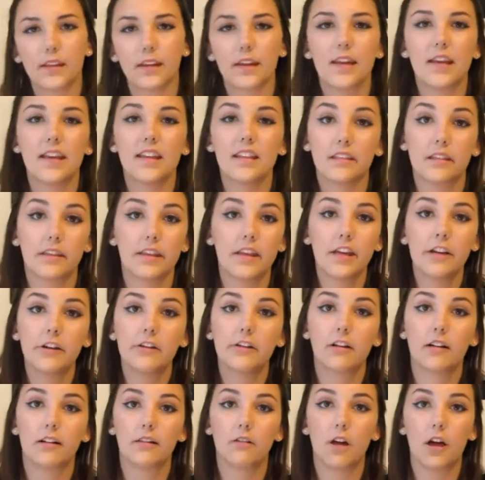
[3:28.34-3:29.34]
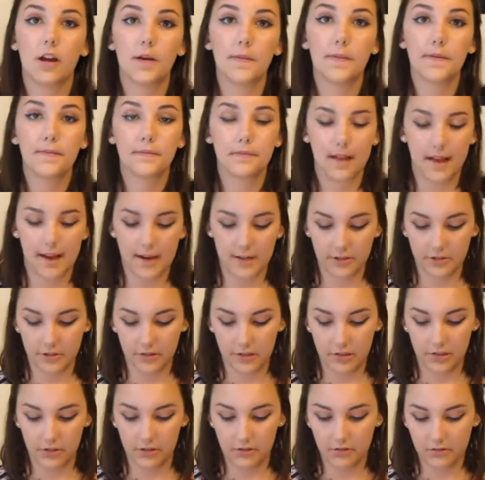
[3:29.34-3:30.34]
in theater, a lot of people
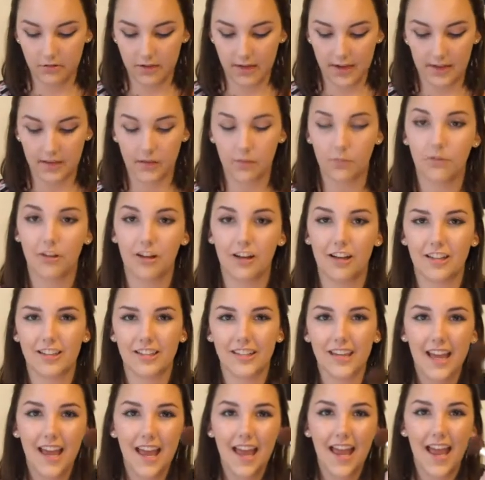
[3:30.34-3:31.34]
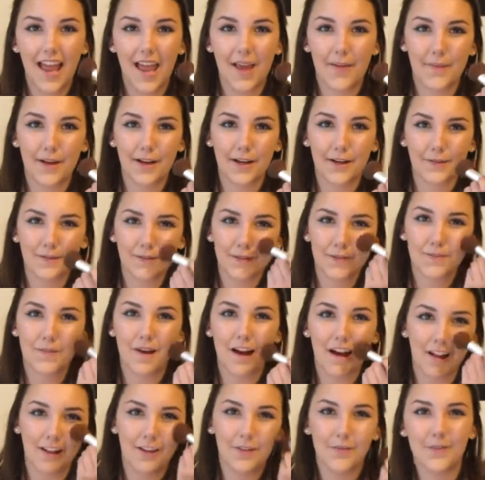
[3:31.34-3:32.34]
actually do take the blush and make them
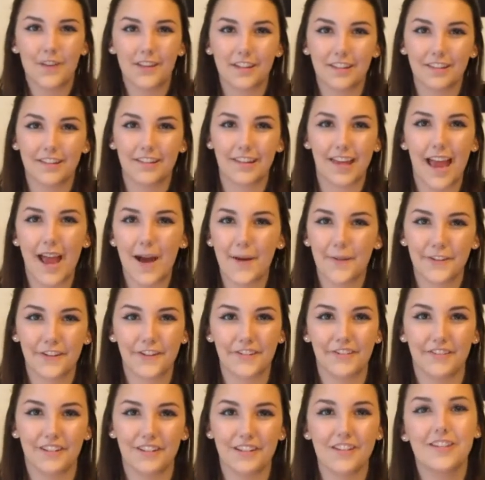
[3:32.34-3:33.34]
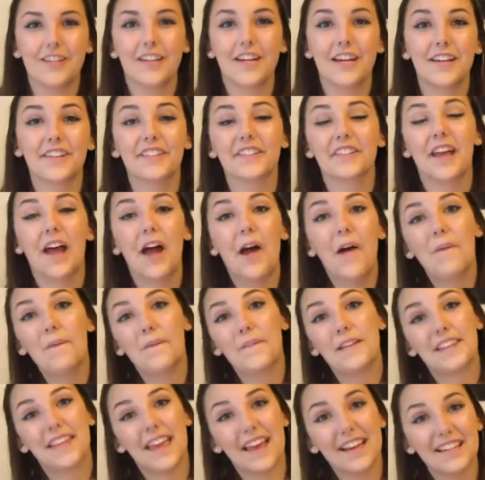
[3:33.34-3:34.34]
smile and put it on the apples of your cheeks,
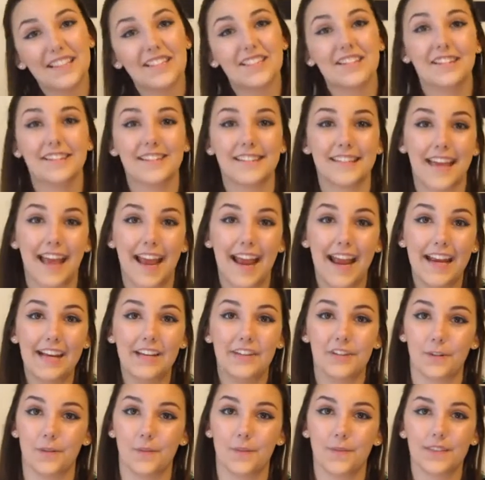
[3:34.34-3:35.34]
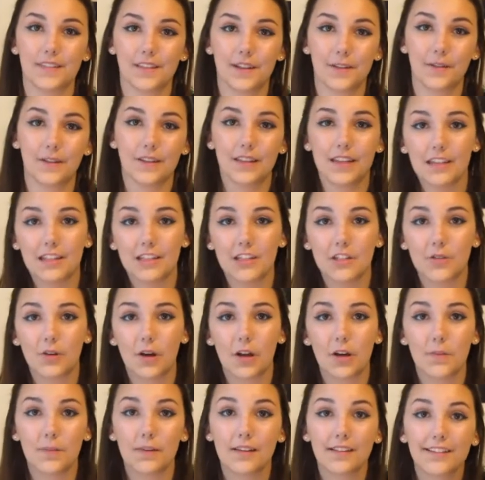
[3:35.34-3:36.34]
but that's just to age them. So unless you
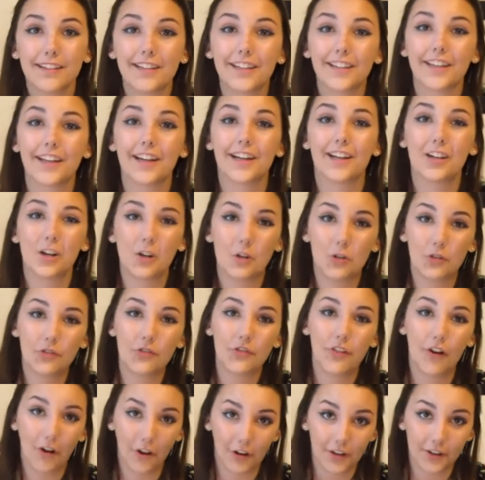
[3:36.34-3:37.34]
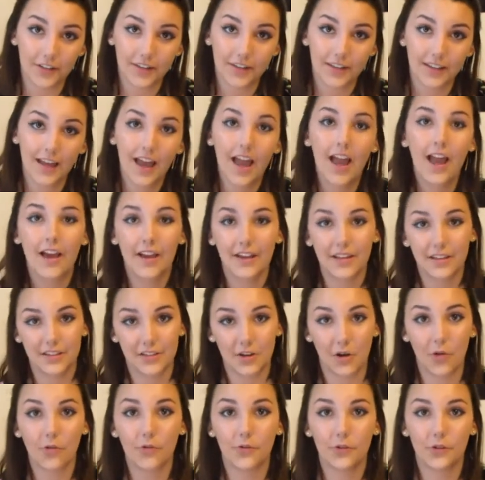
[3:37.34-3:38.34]
want to be looking like an old fart,
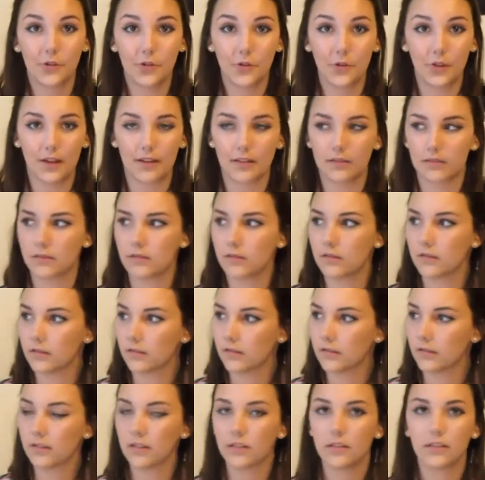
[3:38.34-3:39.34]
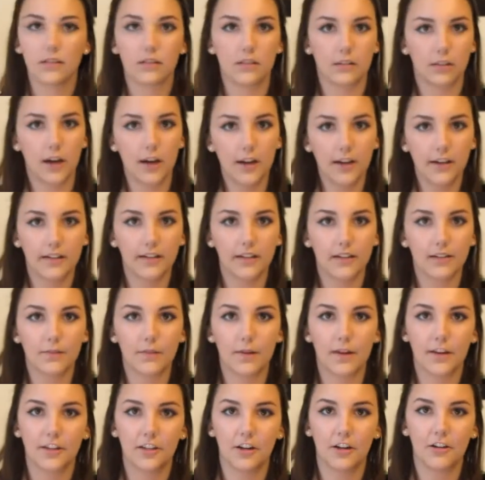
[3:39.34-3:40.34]
don't do that. Dang,
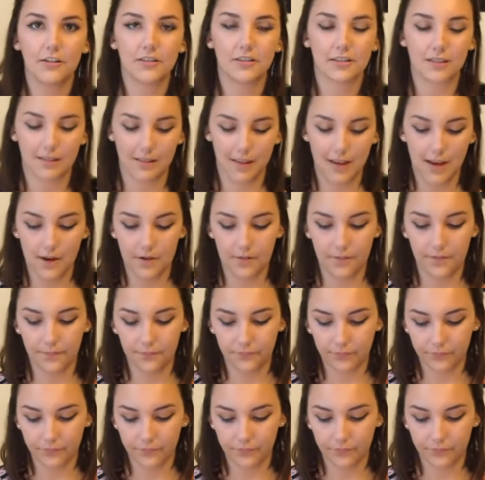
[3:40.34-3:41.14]
my dog's so loud.